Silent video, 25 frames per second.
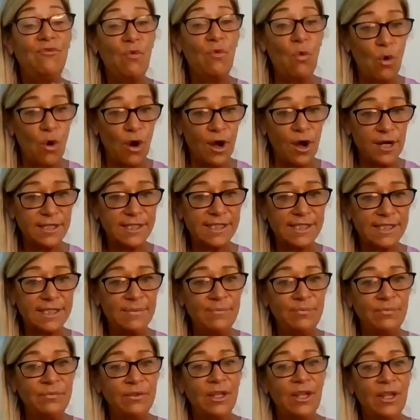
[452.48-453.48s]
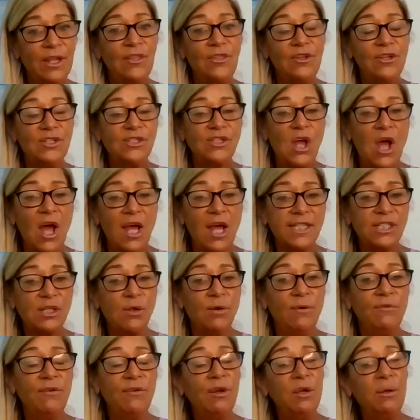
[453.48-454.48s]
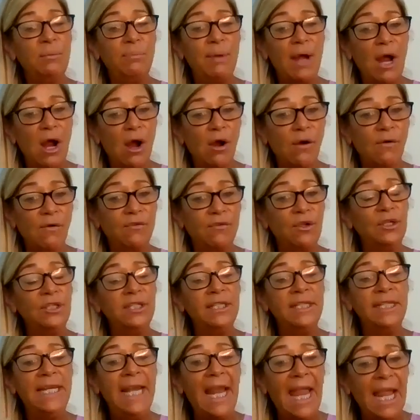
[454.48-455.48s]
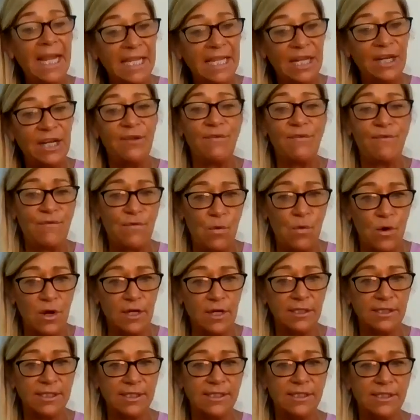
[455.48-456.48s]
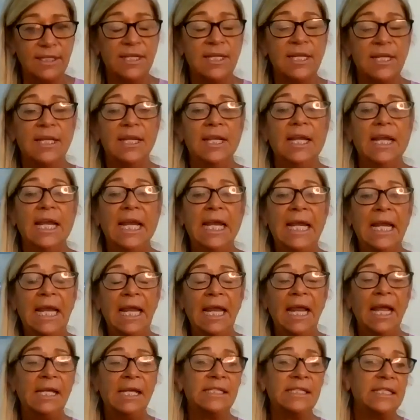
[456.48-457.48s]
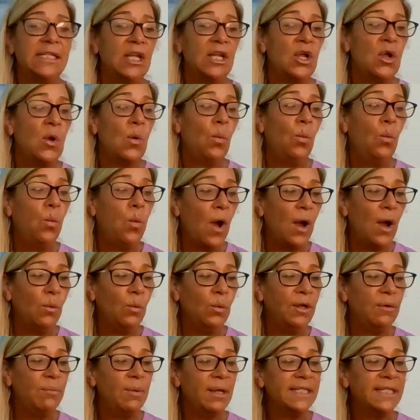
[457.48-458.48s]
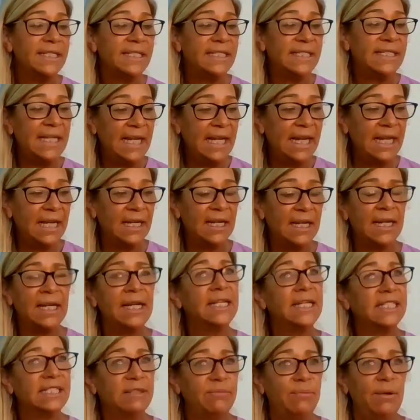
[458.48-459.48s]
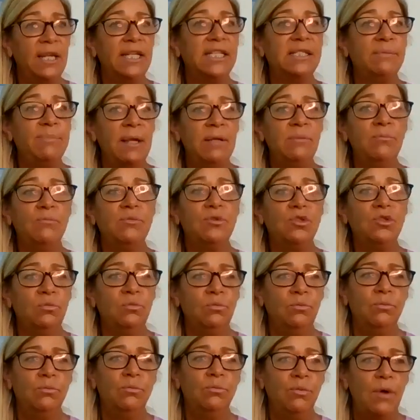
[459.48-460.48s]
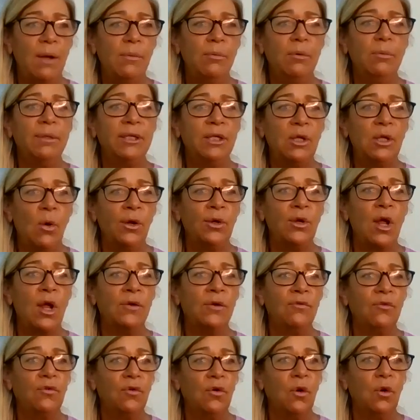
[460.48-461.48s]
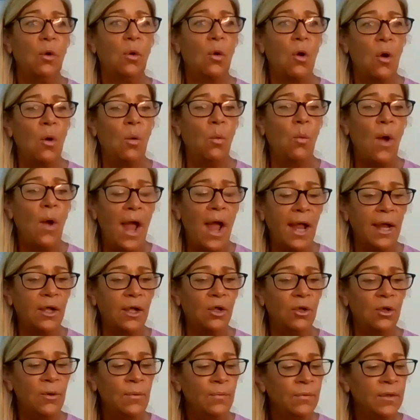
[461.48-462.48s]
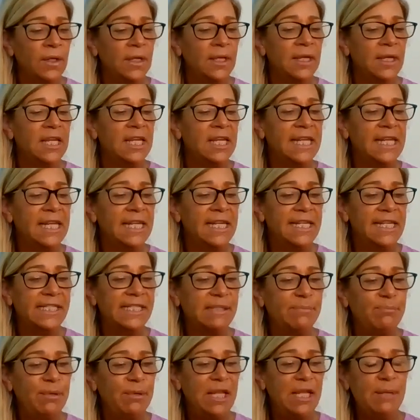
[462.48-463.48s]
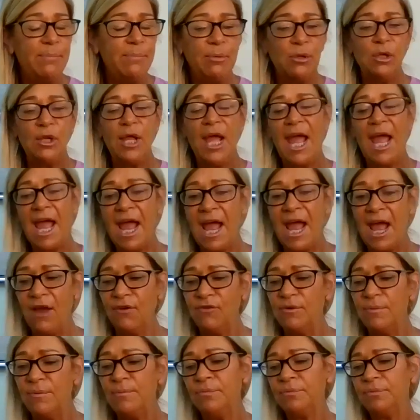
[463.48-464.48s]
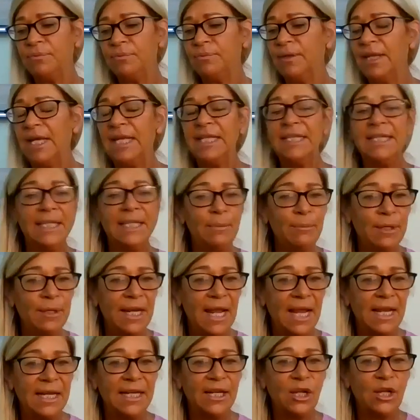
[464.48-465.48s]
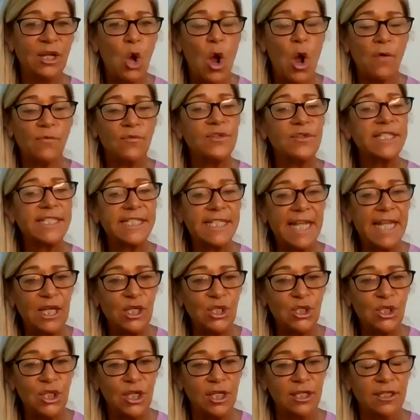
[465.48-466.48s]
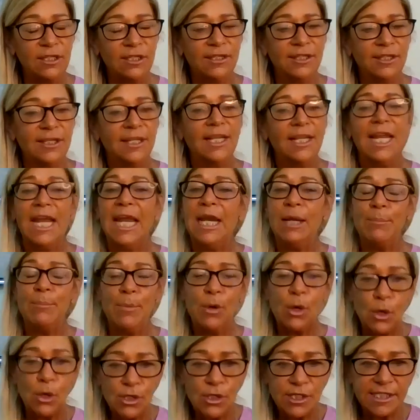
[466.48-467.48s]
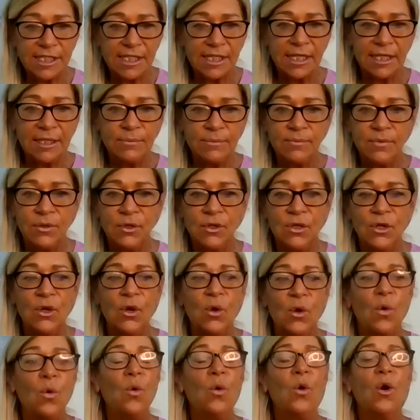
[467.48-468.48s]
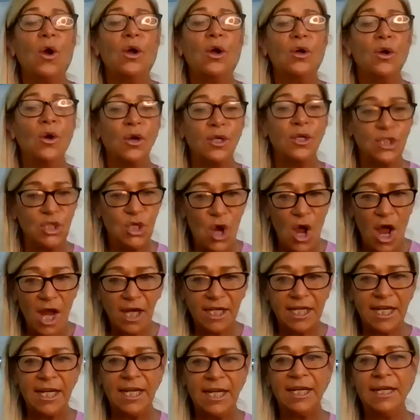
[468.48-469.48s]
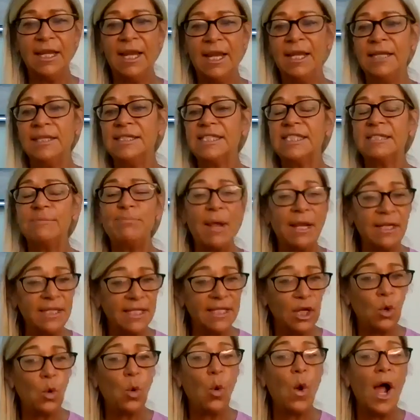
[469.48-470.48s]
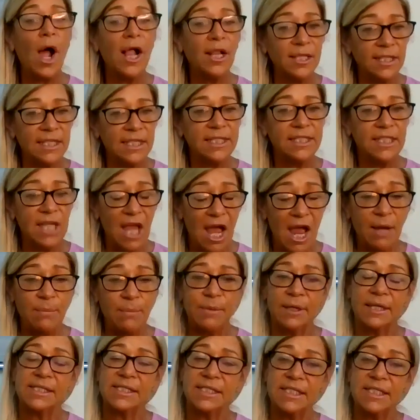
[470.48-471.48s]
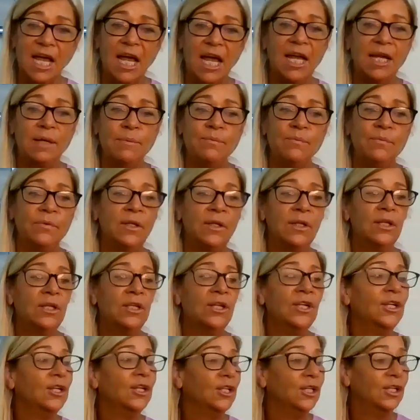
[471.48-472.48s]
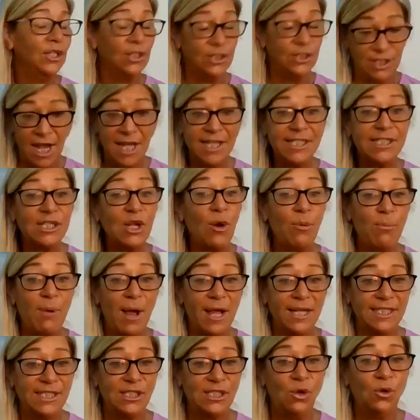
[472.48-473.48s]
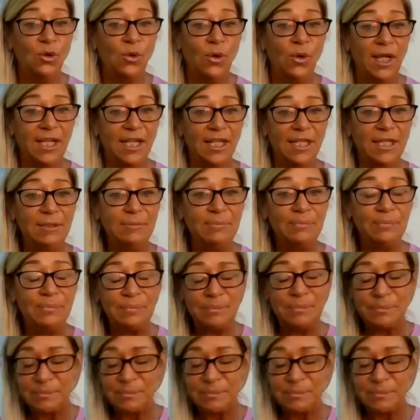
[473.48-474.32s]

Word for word: force, there's also a very powerful negative force, and what we've been seeing, and it's it's been probably going on for a, a while, is people have eliminated conversation in person or or talking and spending quality time because time does go by so quickly